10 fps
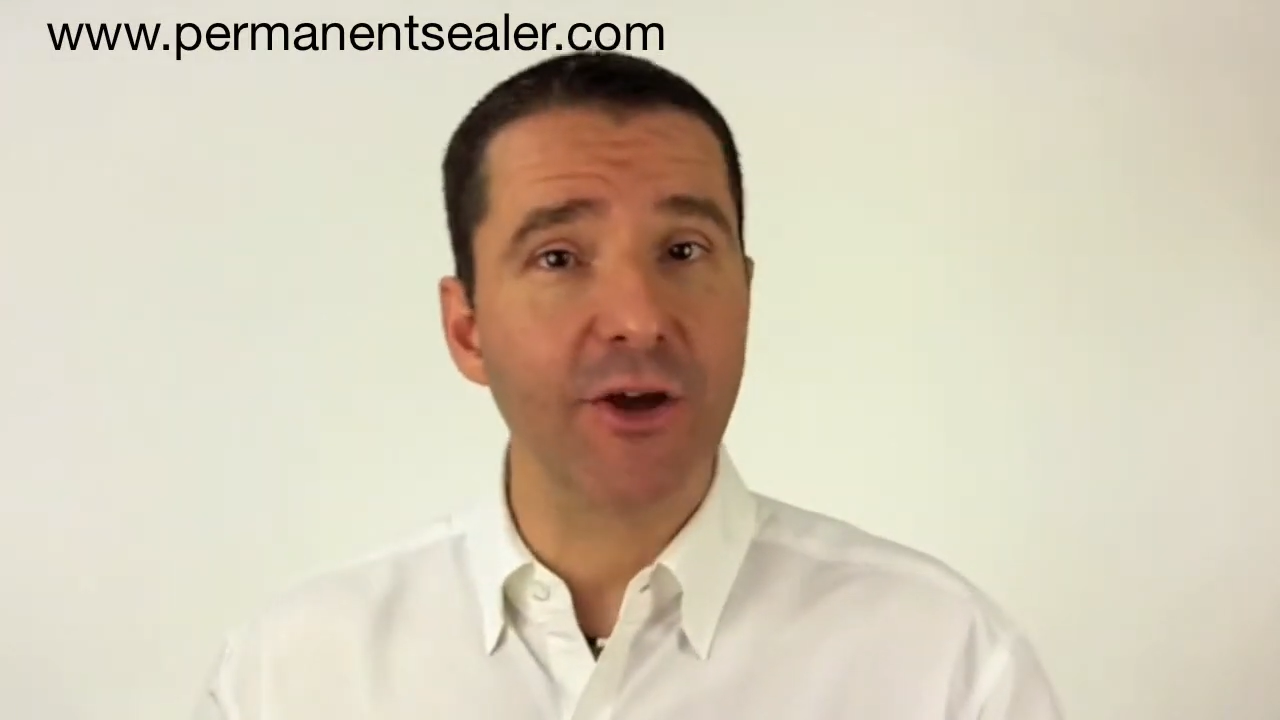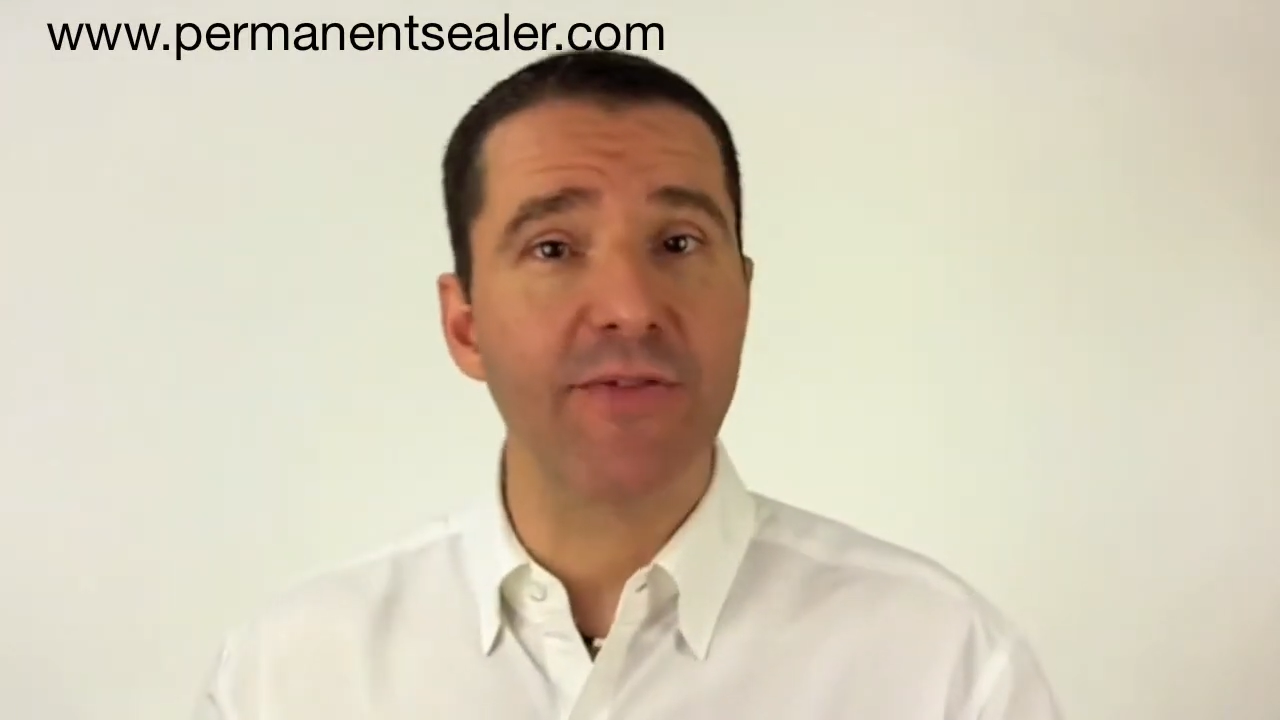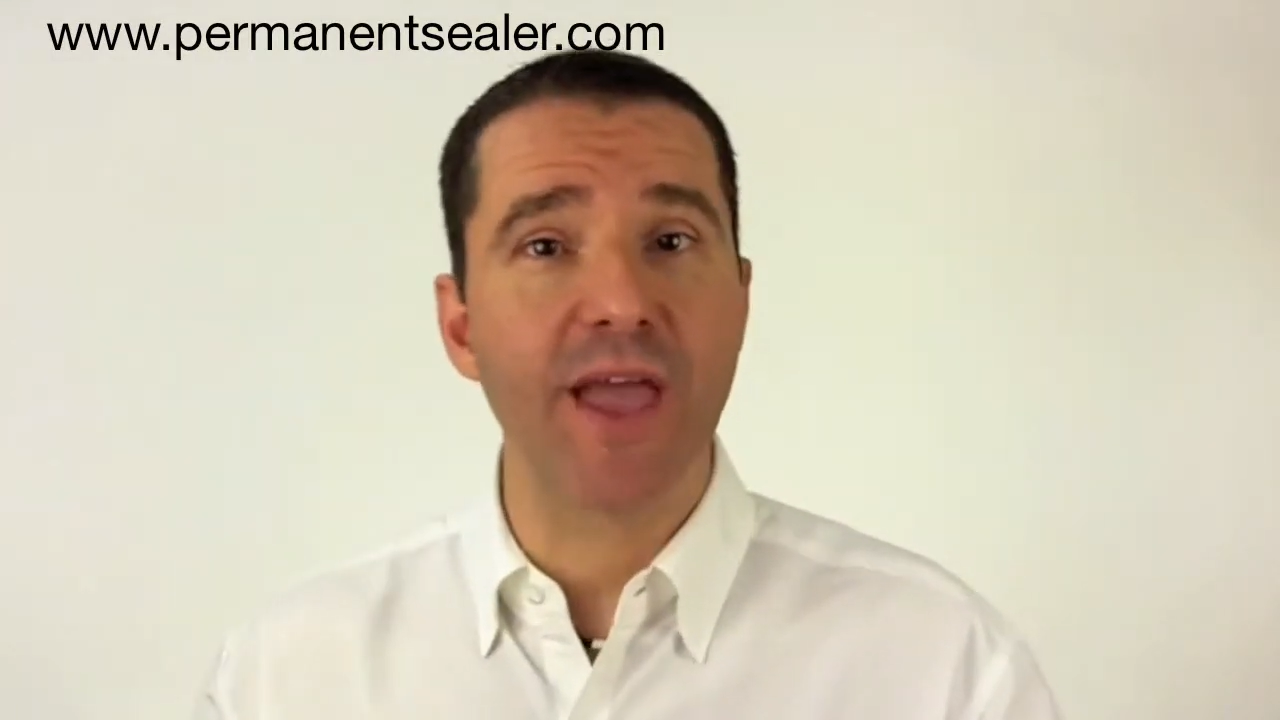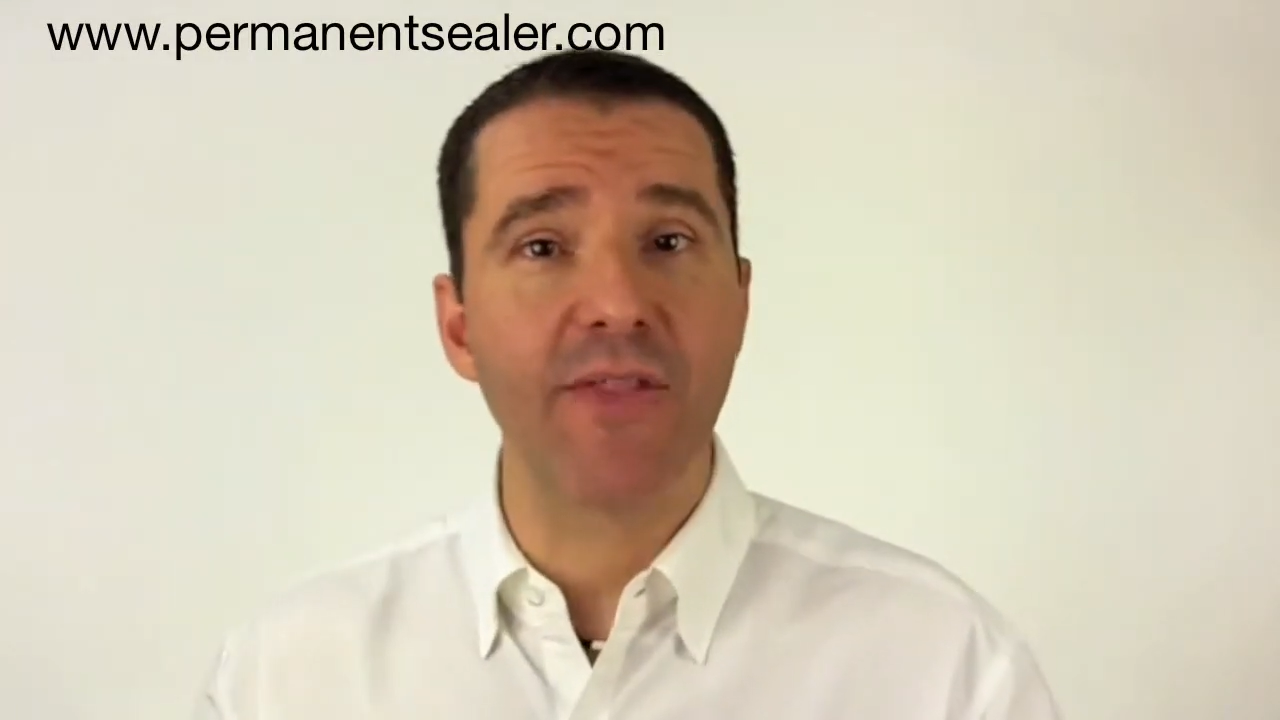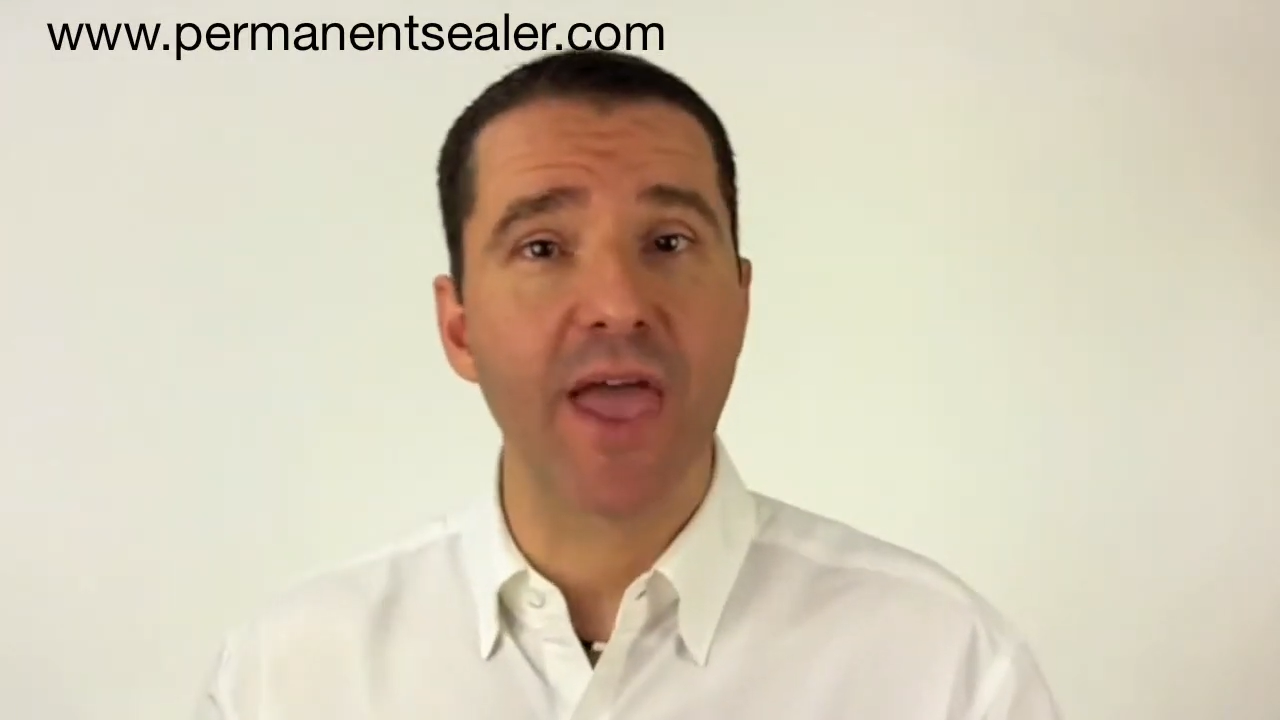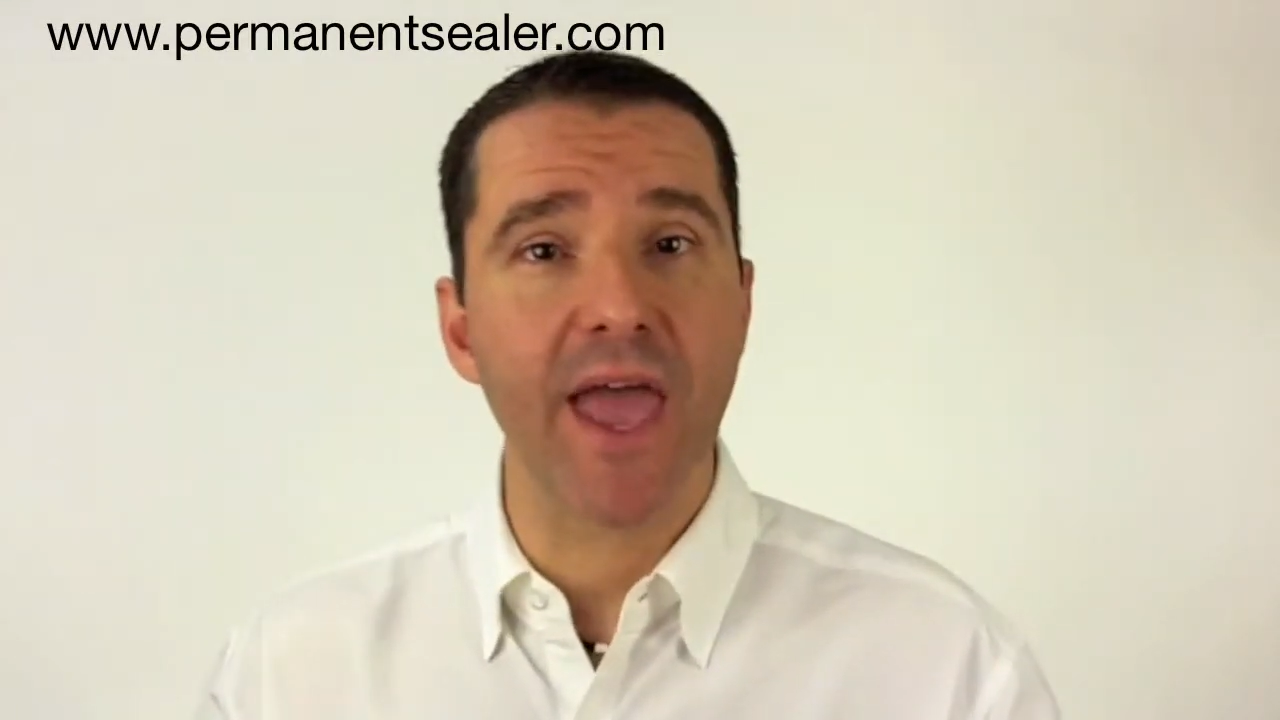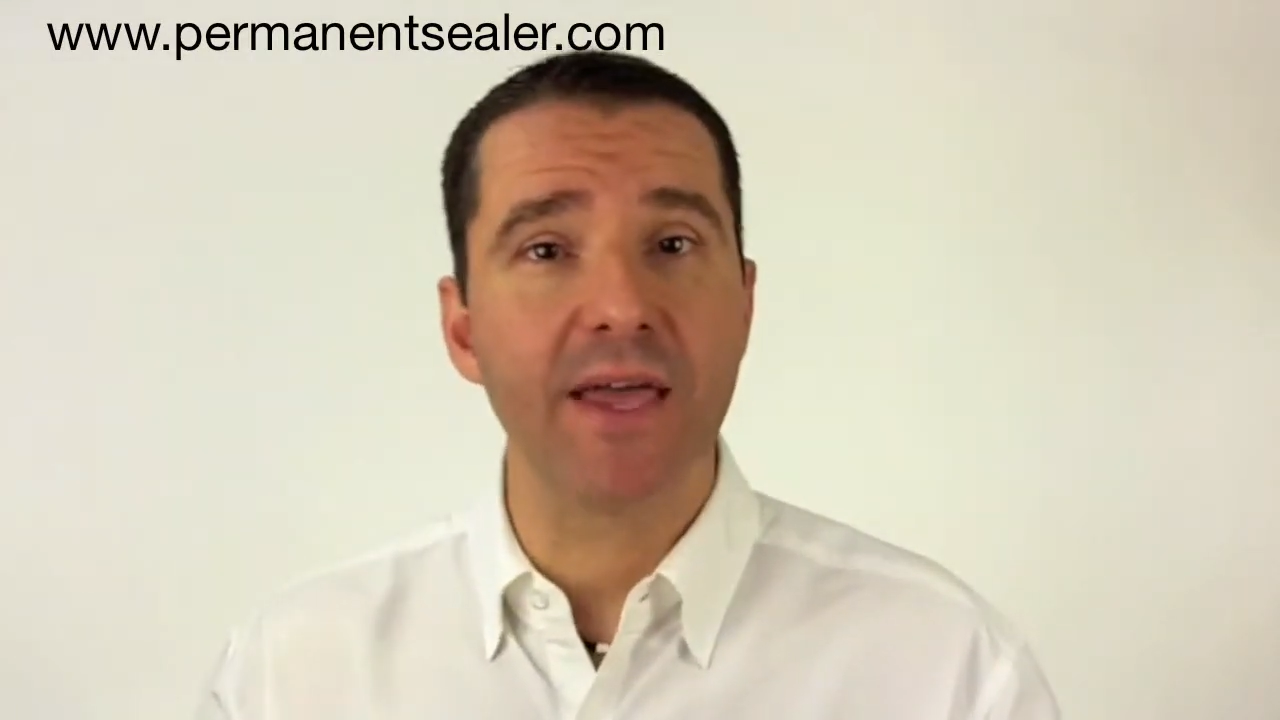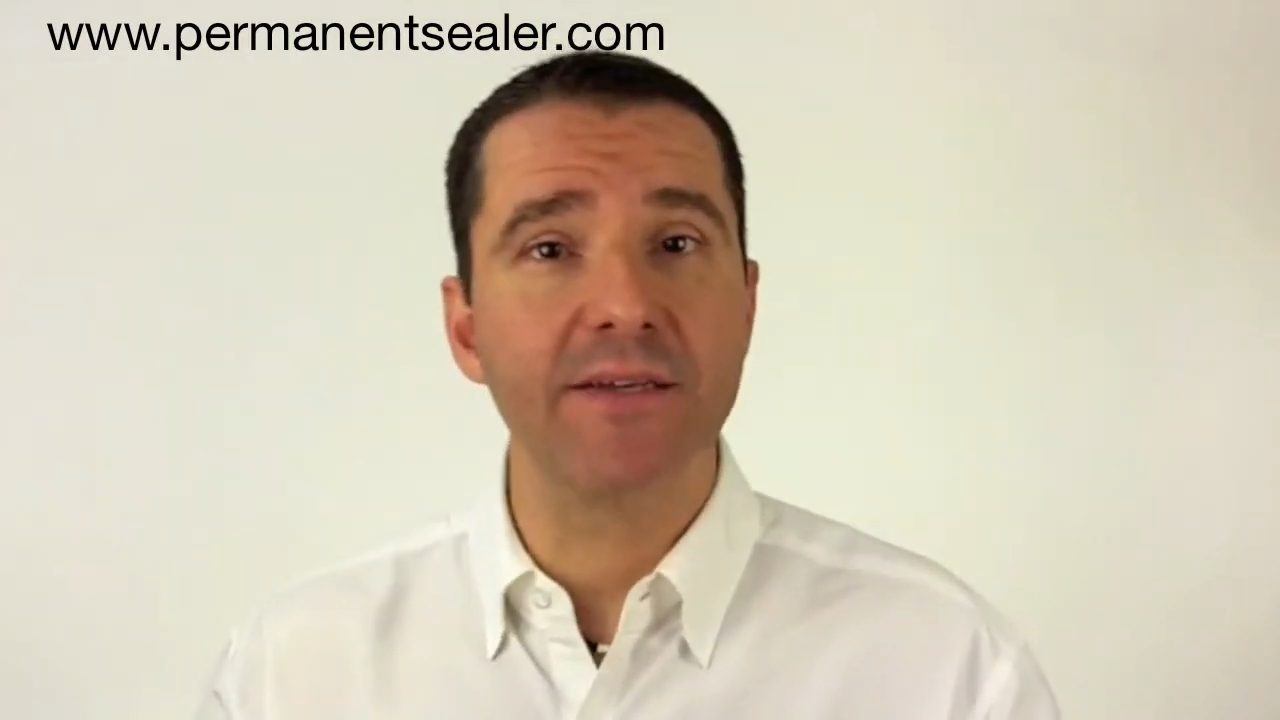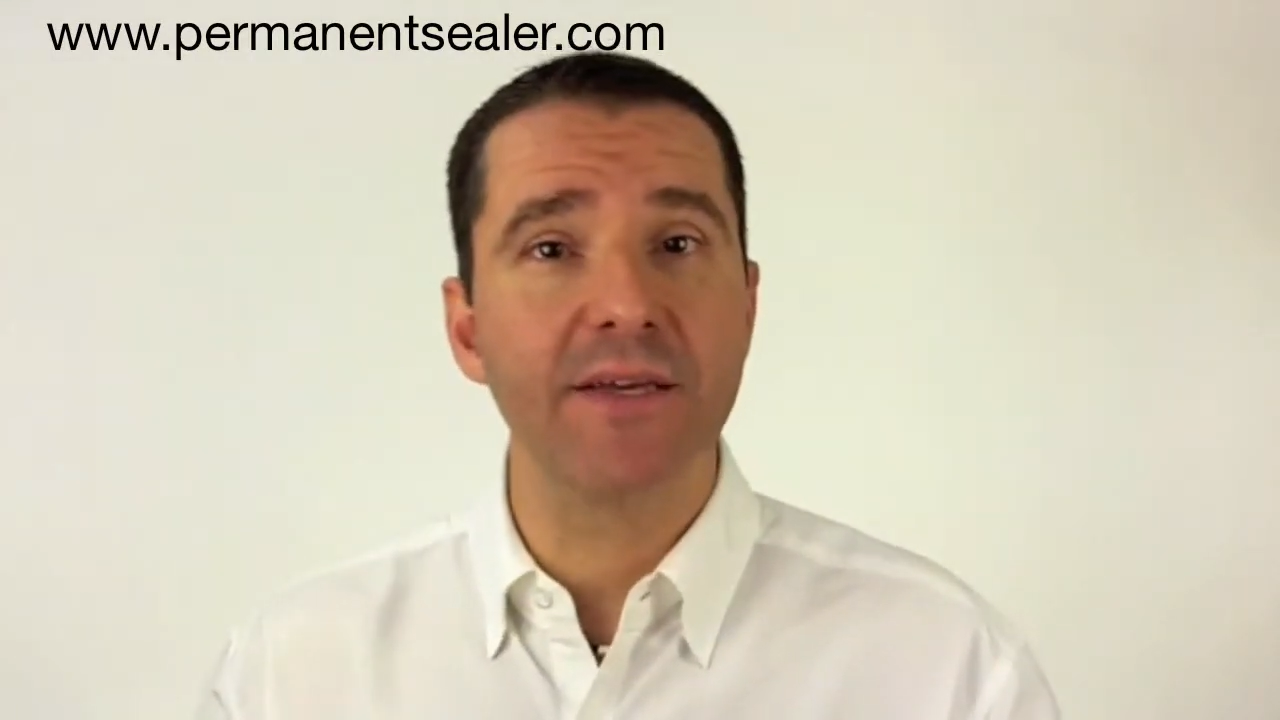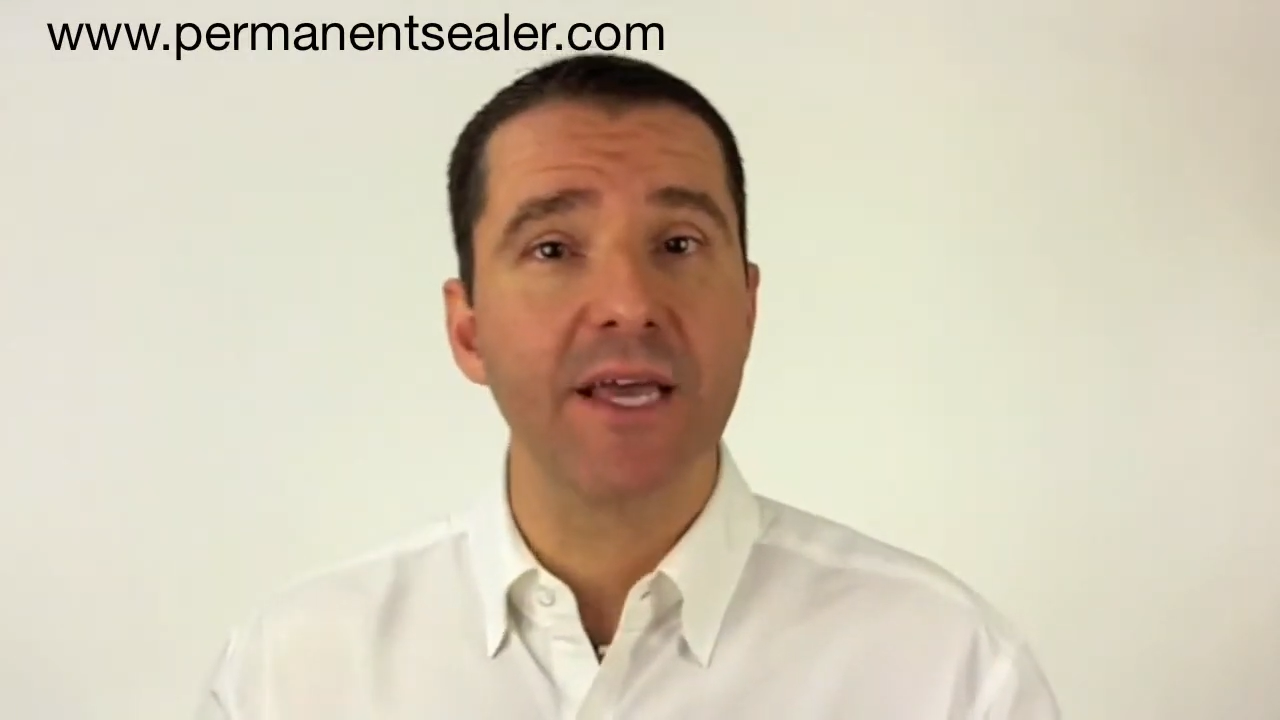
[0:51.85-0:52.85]
on the other
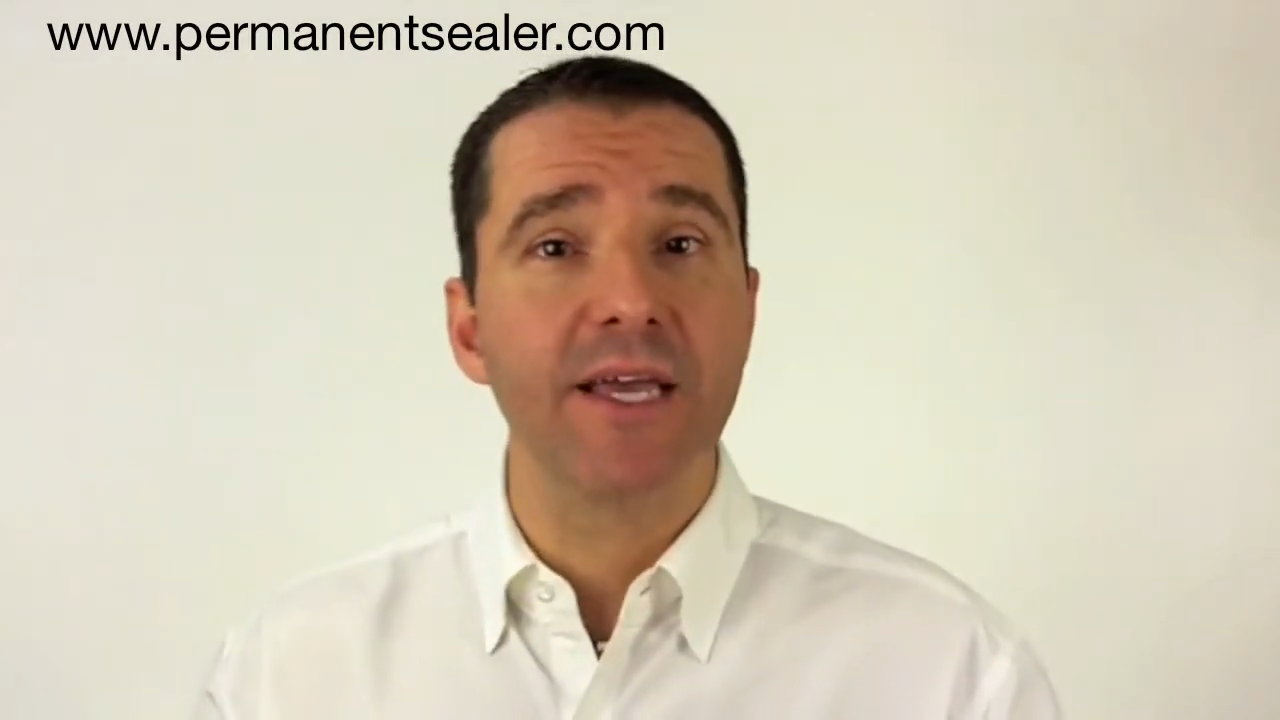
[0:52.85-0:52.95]
hand,